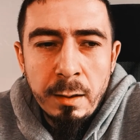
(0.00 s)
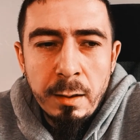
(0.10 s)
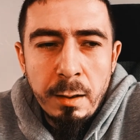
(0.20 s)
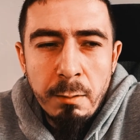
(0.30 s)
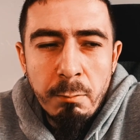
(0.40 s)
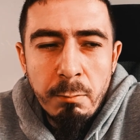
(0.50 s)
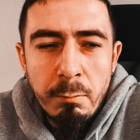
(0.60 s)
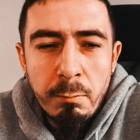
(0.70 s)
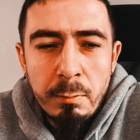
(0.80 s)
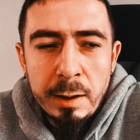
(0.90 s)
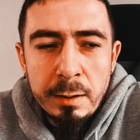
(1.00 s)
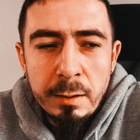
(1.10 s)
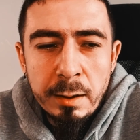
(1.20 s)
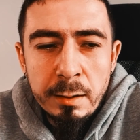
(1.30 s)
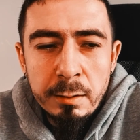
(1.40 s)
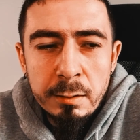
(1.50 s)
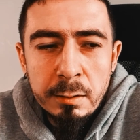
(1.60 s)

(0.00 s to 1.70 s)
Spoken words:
and